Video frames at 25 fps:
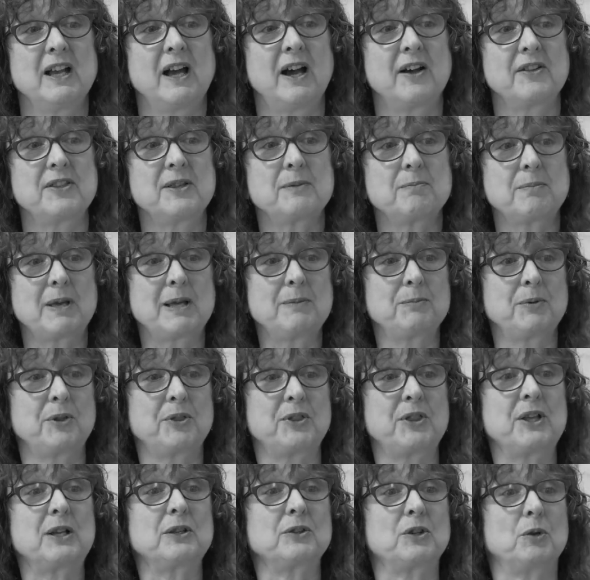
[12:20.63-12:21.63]
I think people
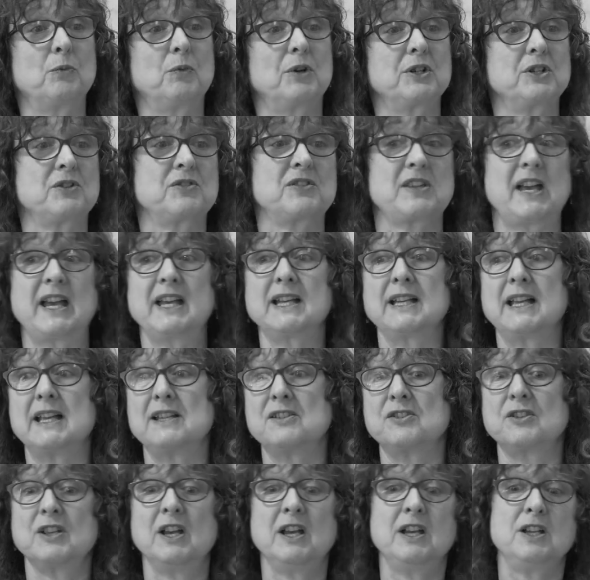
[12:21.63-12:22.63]
think that what you're saying
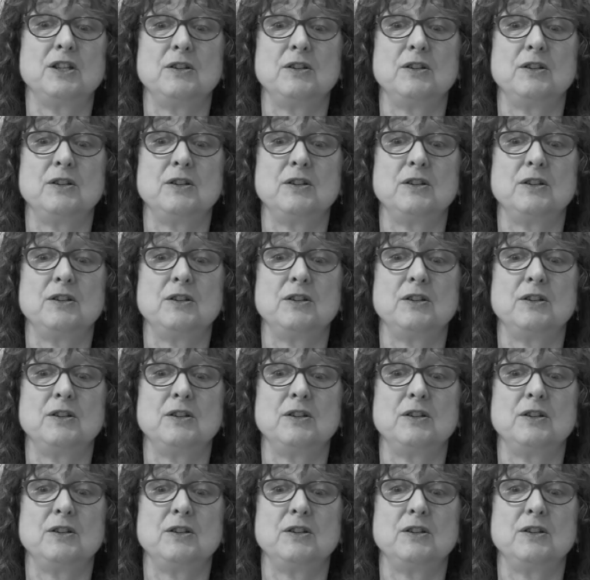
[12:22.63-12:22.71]
is